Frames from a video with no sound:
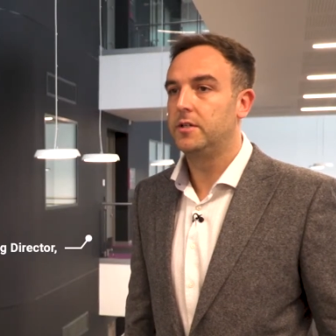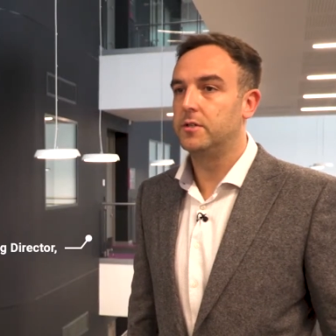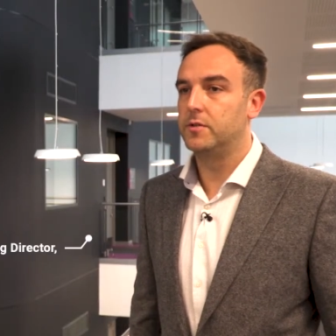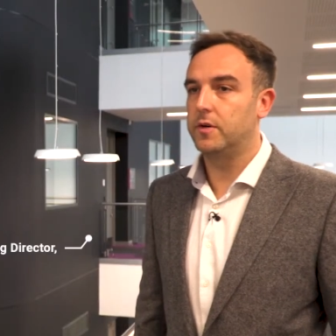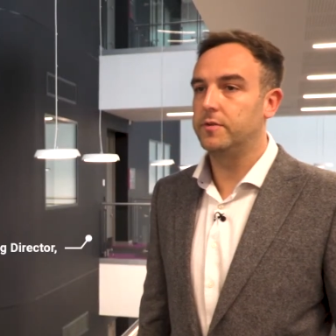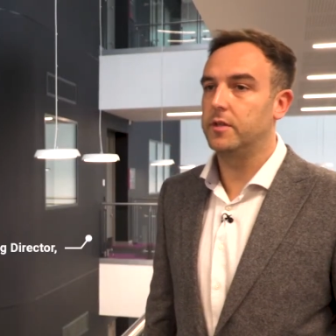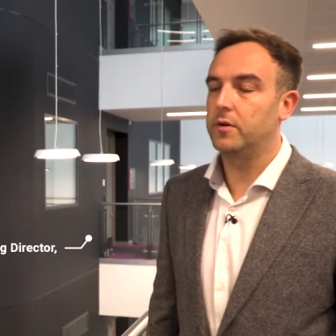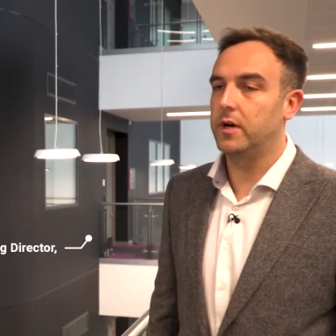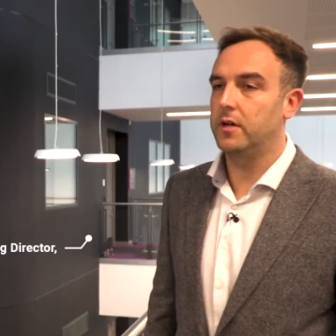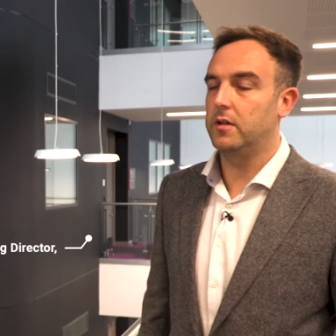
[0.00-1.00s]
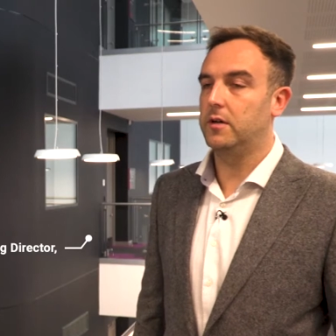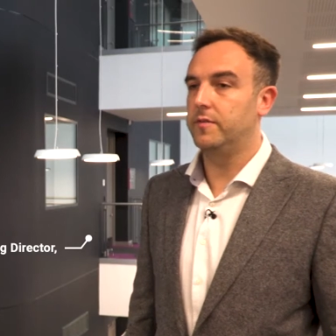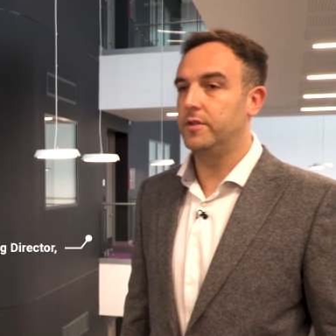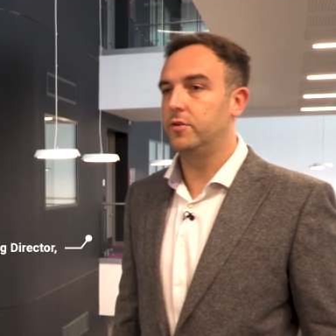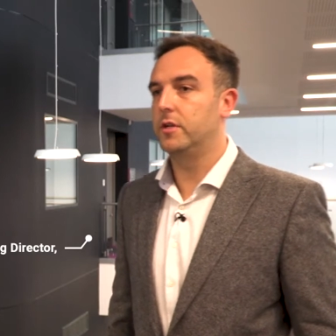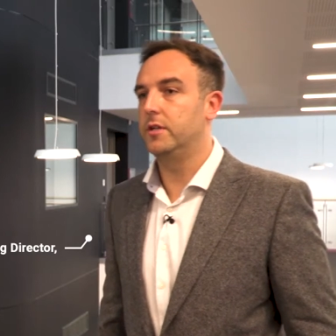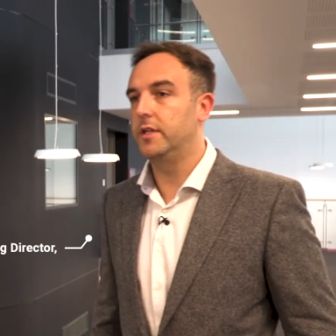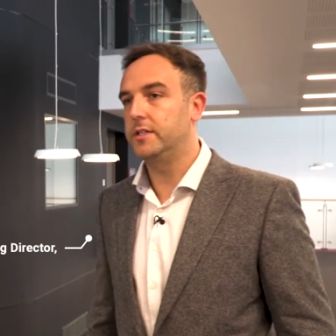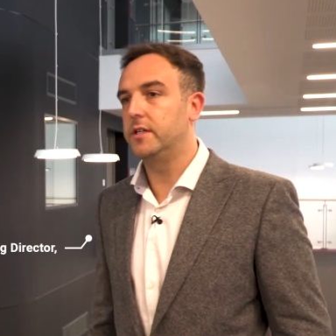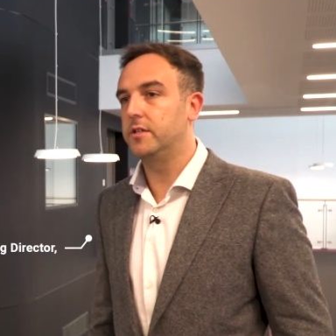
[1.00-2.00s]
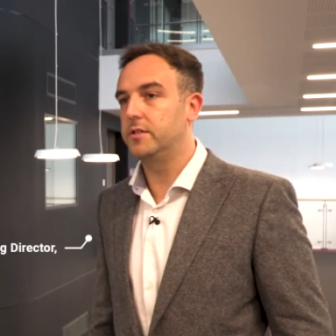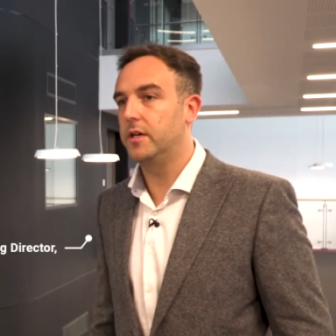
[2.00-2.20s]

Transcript: so there's obviously quite a lot of intricate details